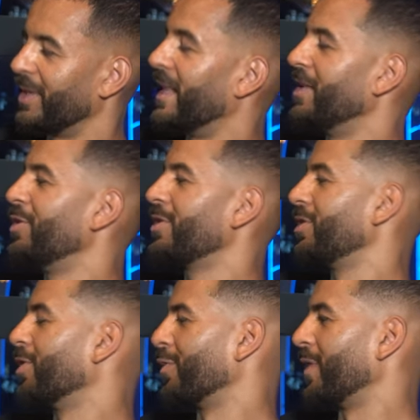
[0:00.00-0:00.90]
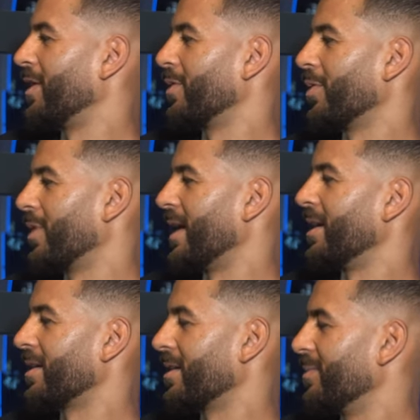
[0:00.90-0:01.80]
But then you got to think as well,
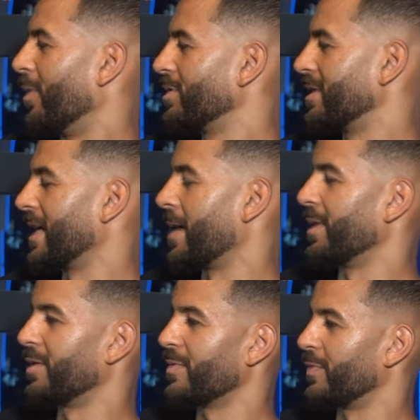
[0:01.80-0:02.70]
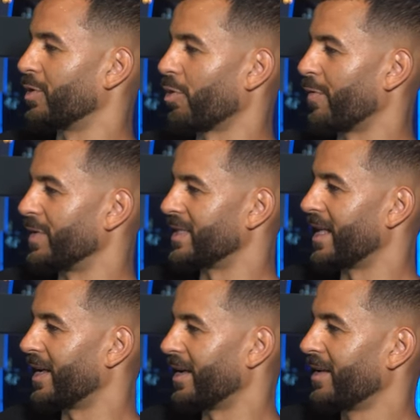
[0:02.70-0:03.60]
like, most of the time there's photographers
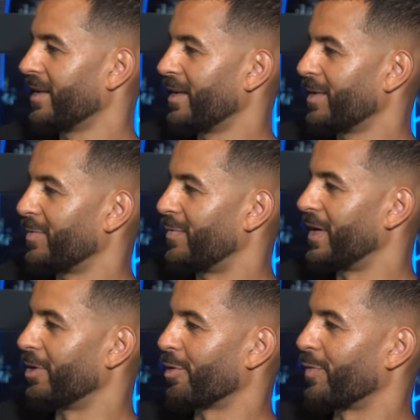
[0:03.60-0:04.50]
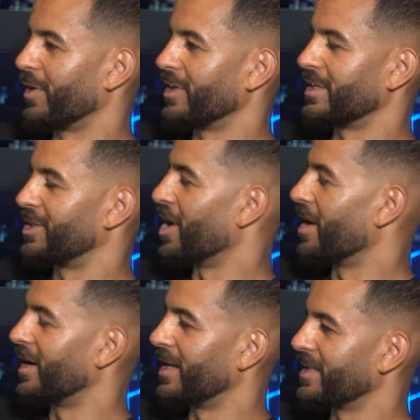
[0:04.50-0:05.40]
there, videographers, there's
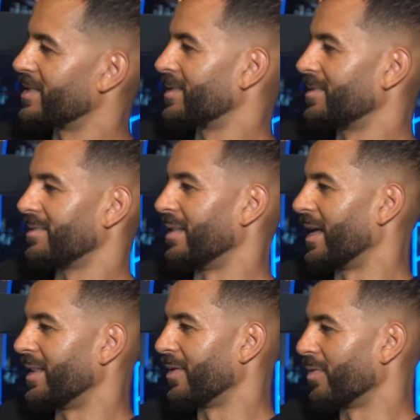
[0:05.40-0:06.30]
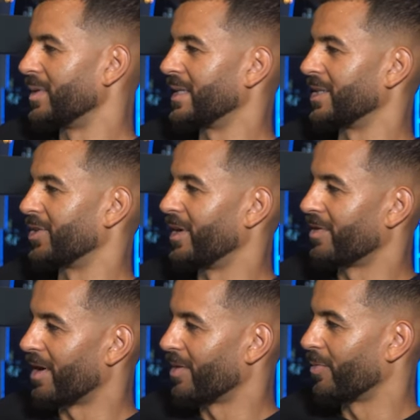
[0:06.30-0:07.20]
journalists. They're always at the
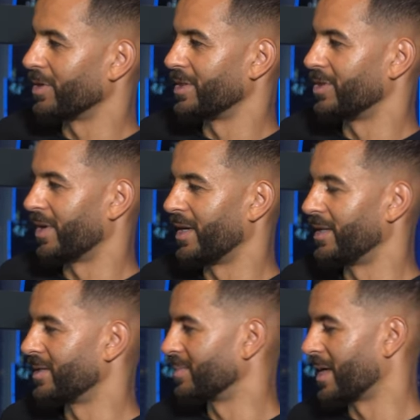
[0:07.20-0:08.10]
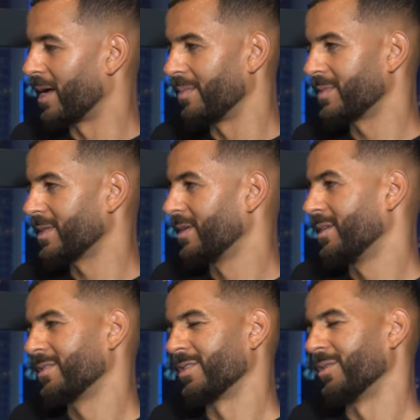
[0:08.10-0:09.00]
training ground watching training sometimes.
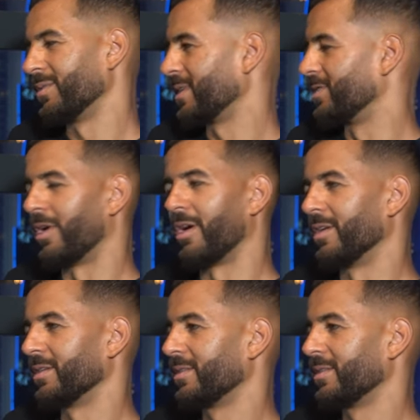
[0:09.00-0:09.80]
So it's not hard.